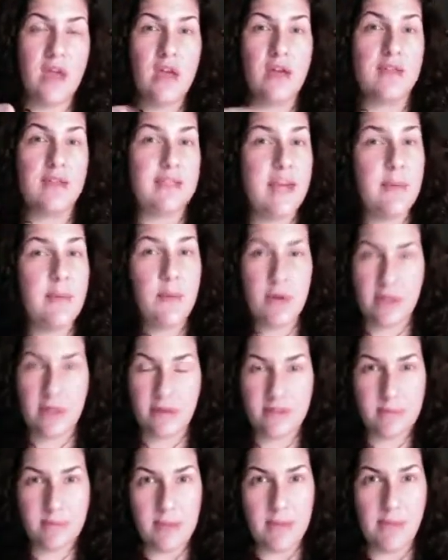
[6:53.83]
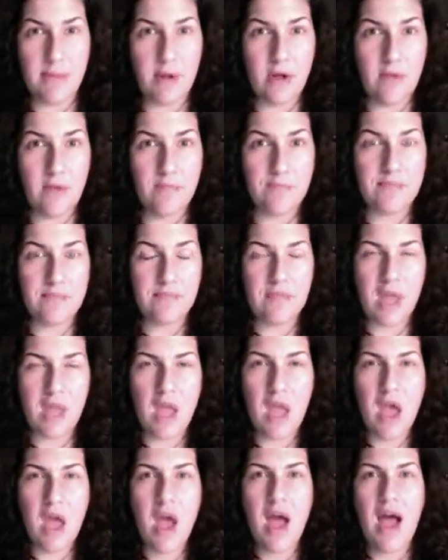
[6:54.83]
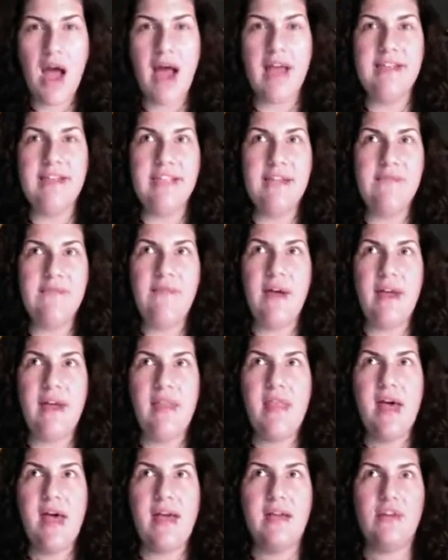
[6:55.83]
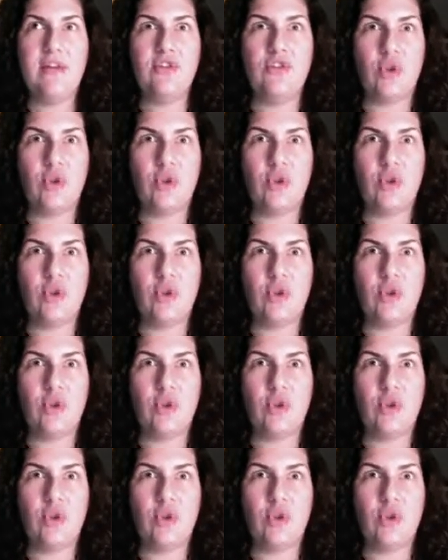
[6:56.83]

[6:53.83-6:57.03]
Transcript: Because I'm one of those people. I did find that